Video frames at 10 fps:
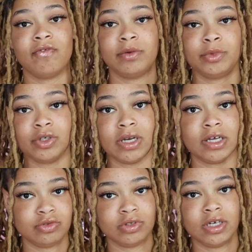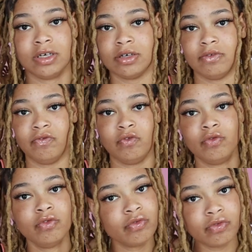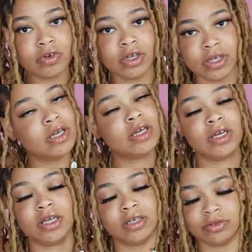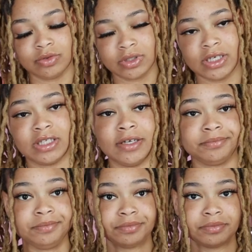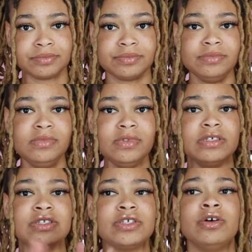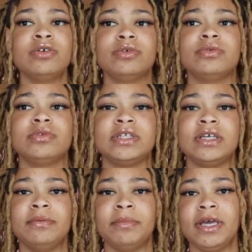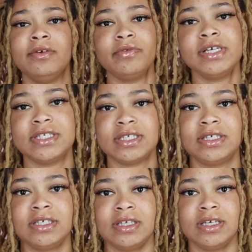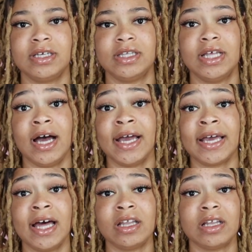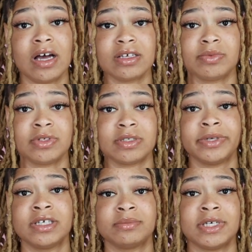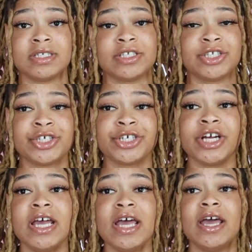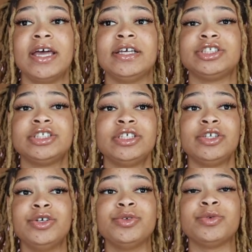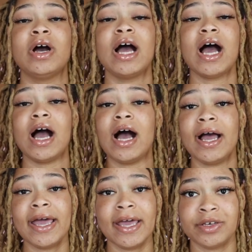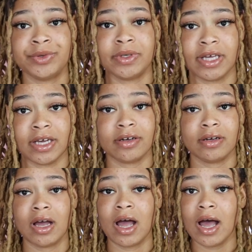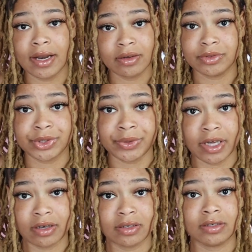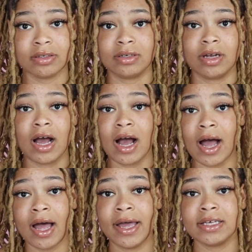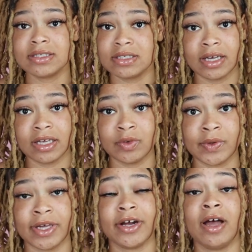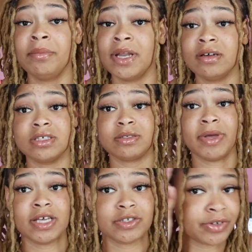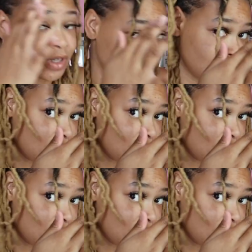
it from your natural hair, foof foof, and then do it like that. So the main reason that I got locks was because of my sister, and she knew I hate doing hair. I don't do hair. I suck at doing hair. I'm now just mastering